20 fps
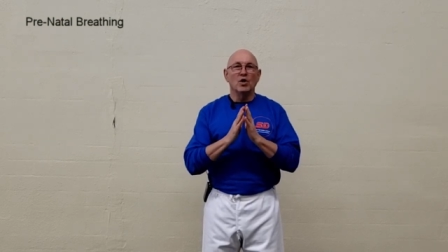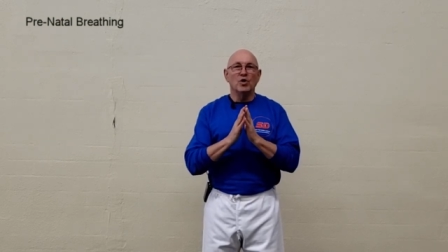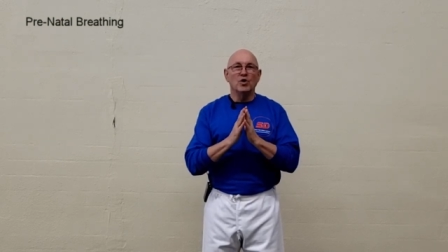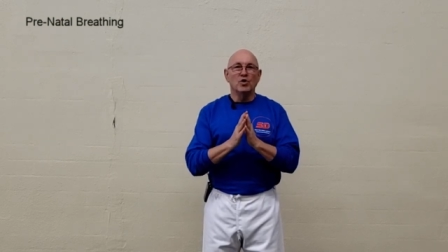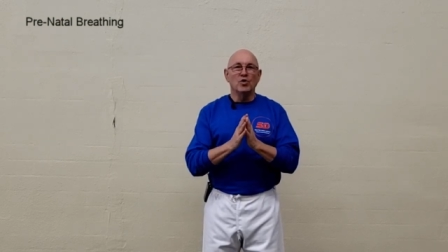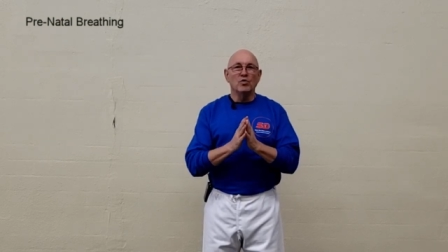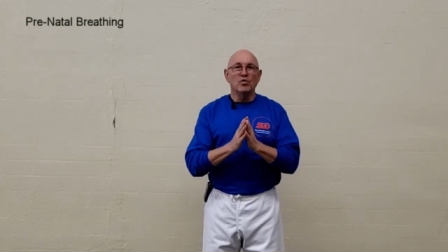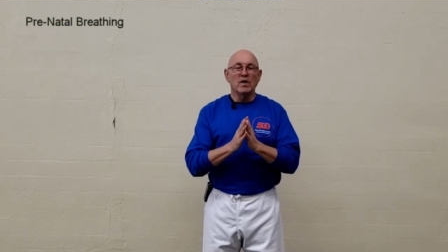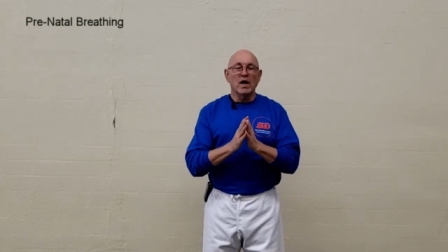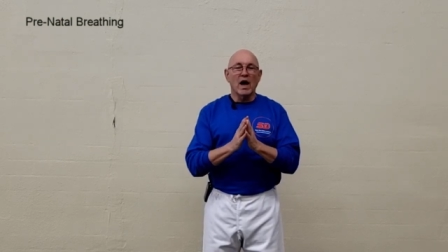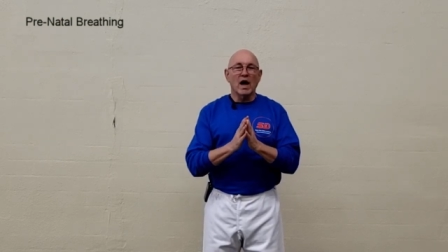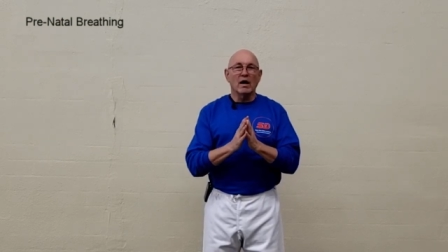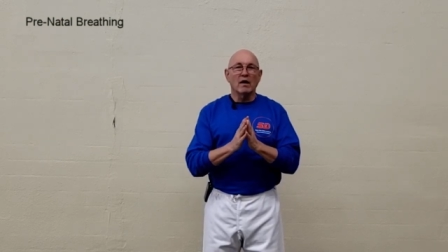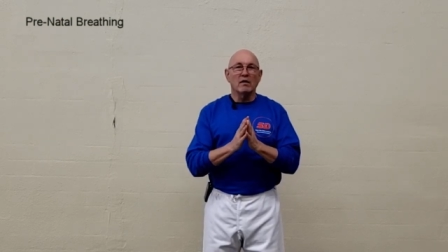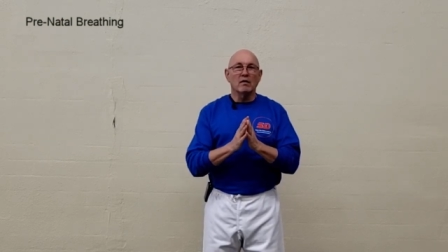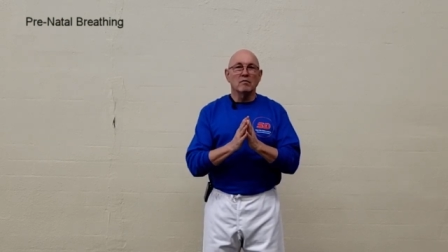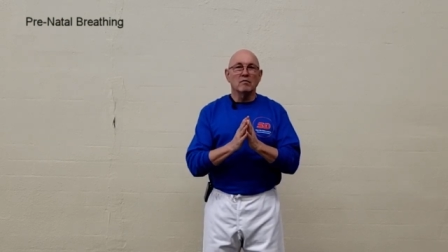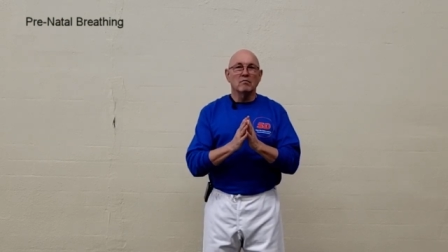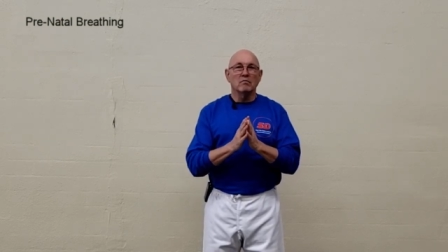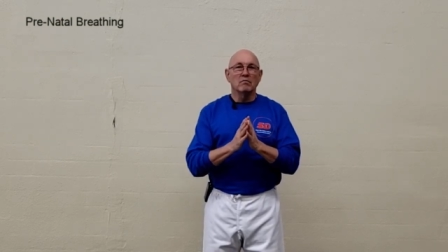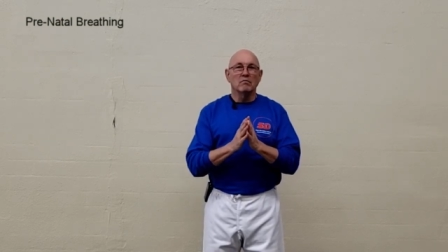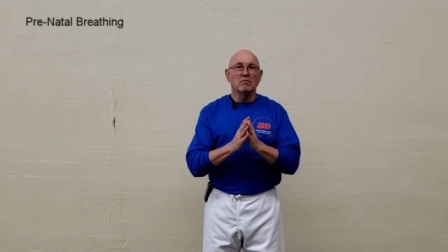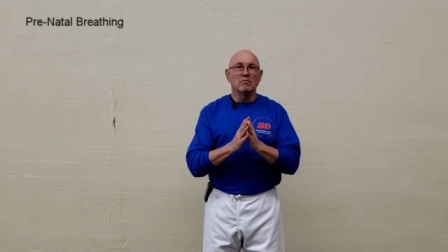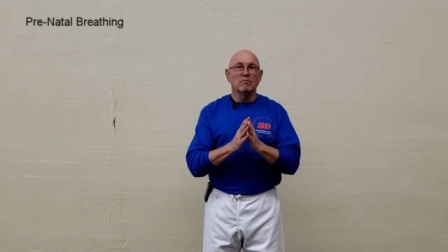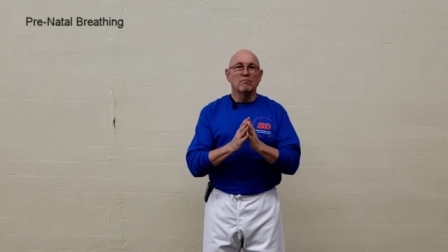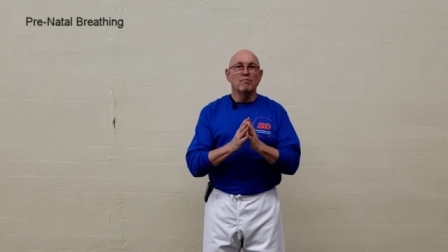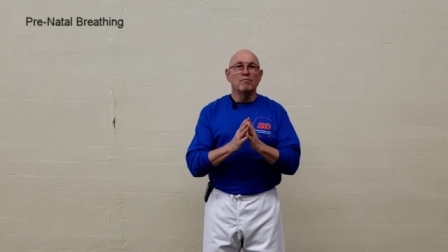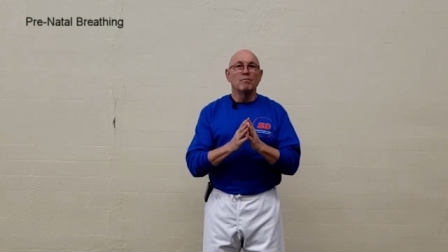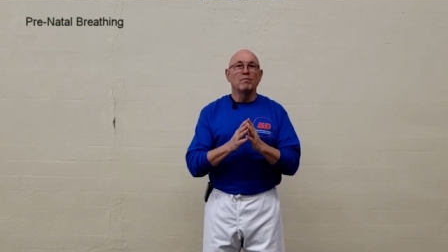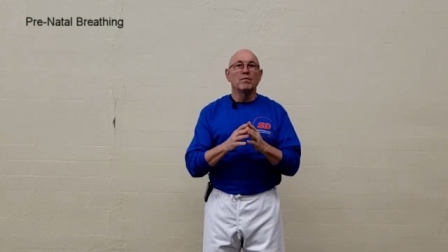do that,
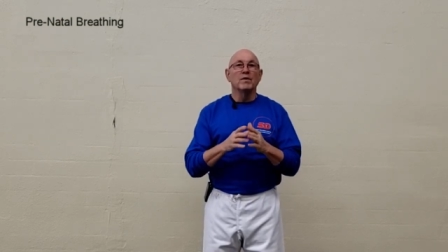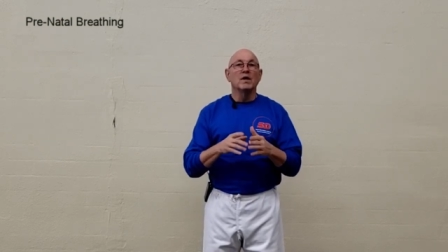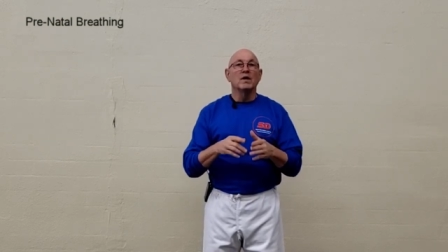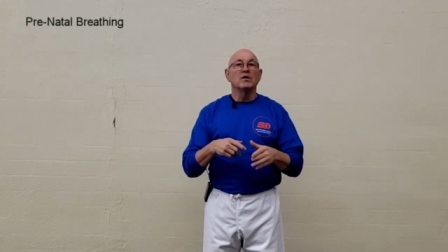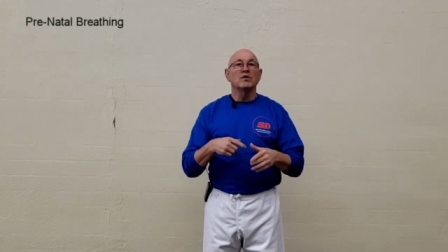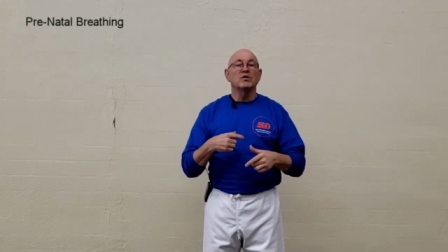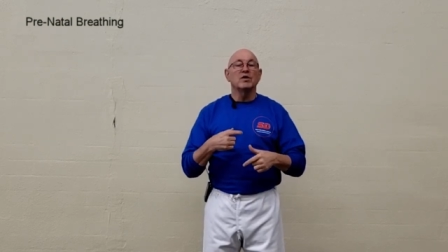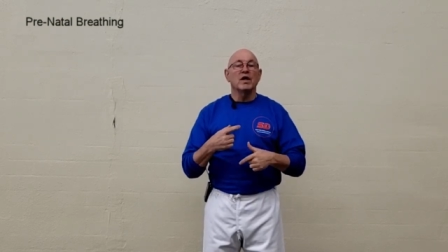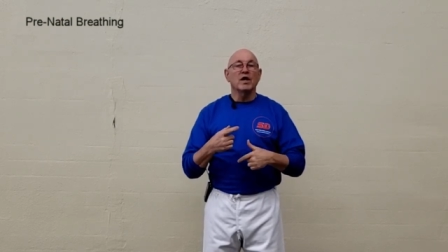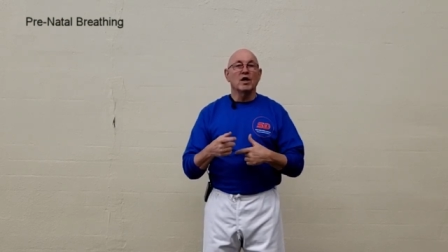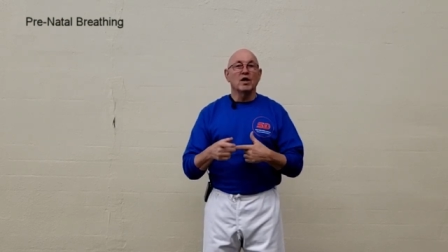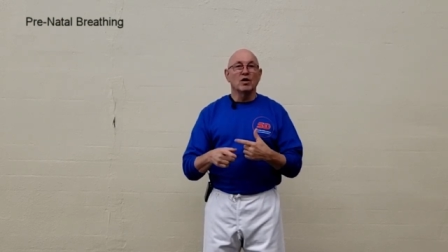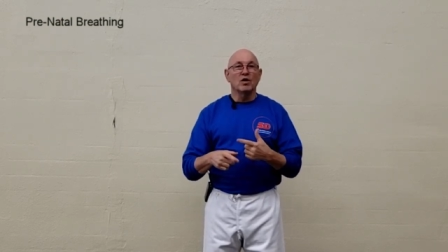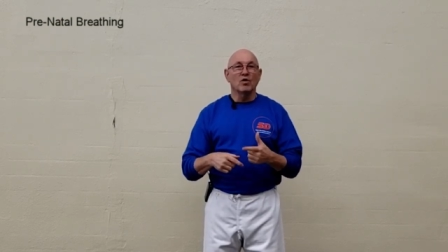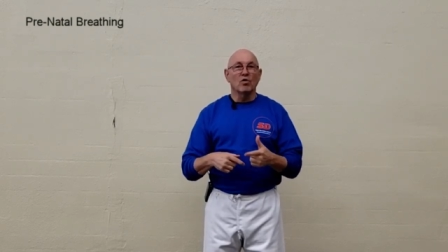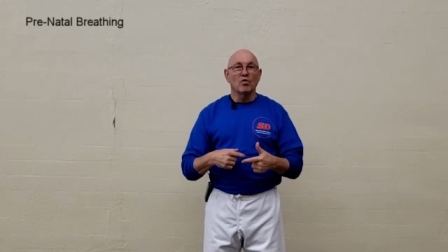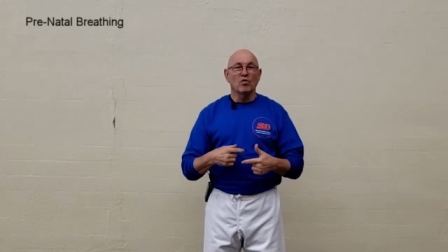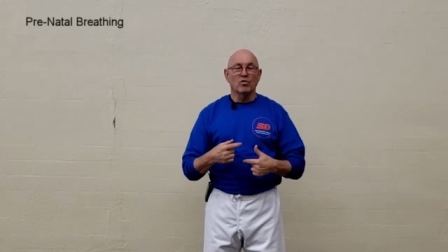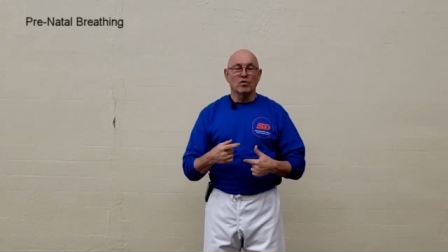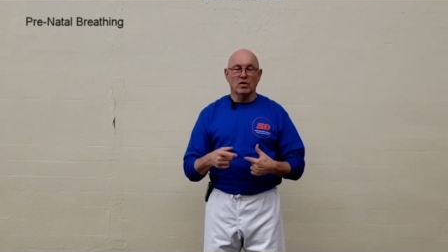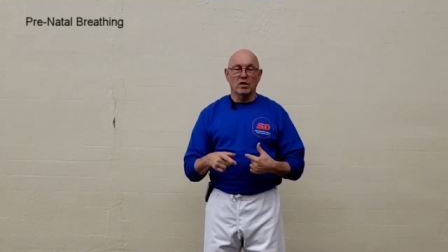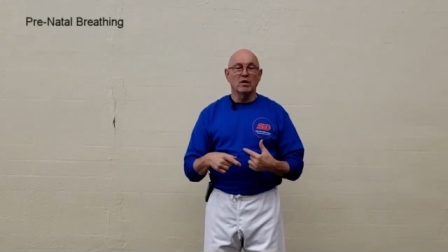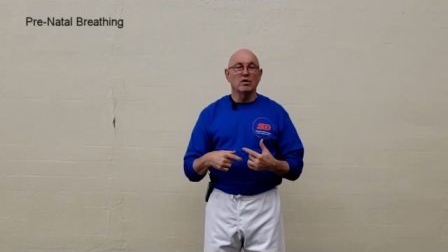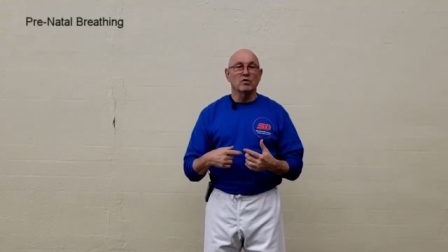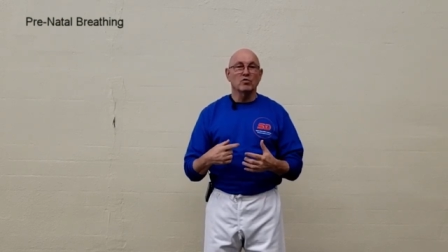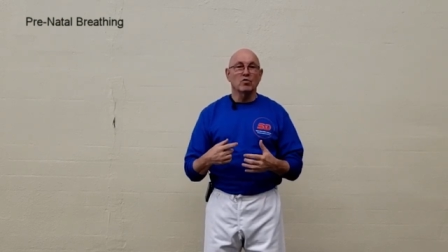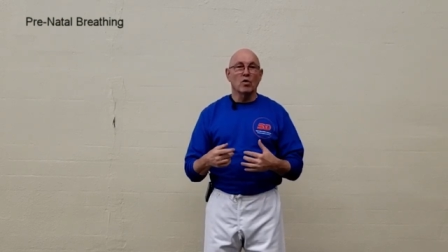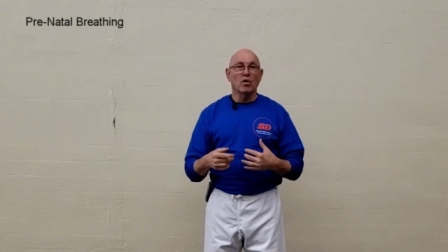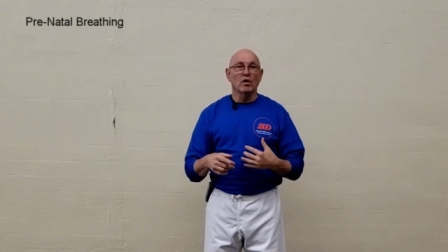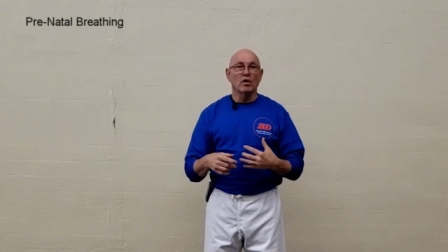take
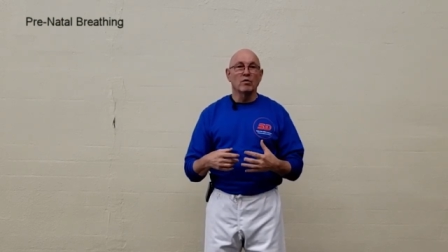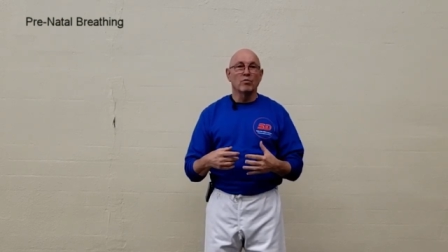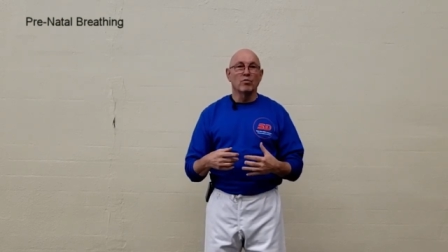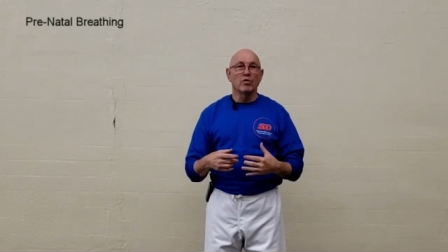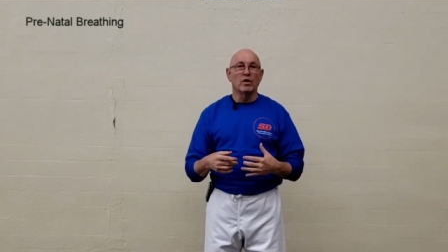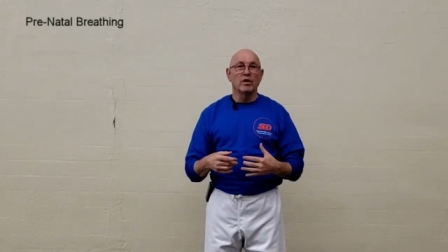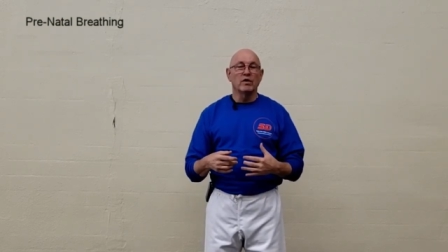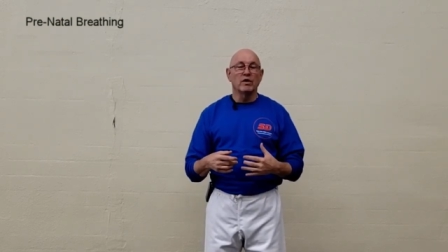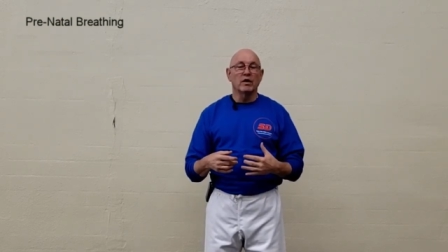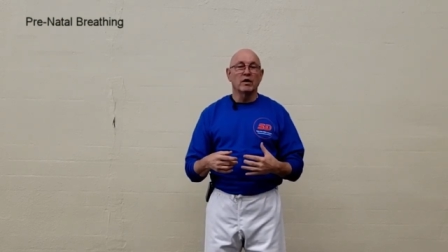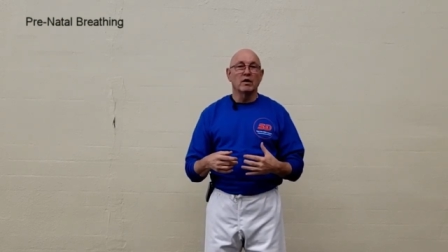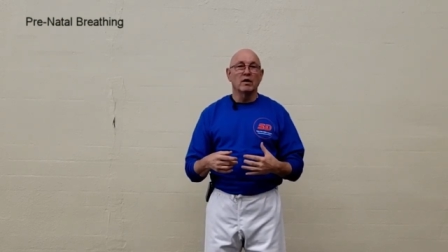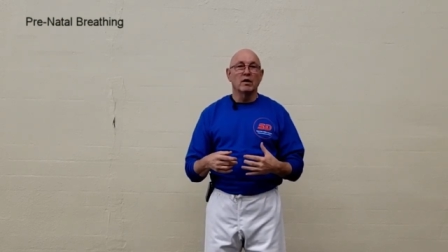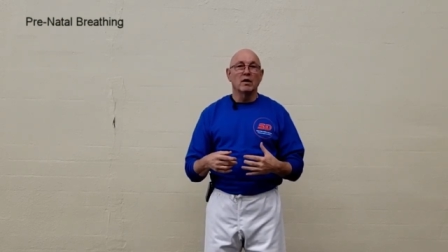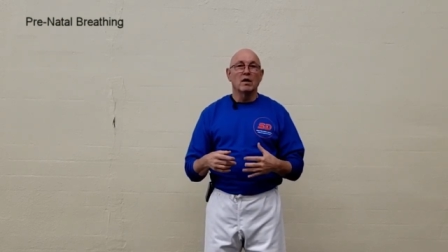control of the breathing,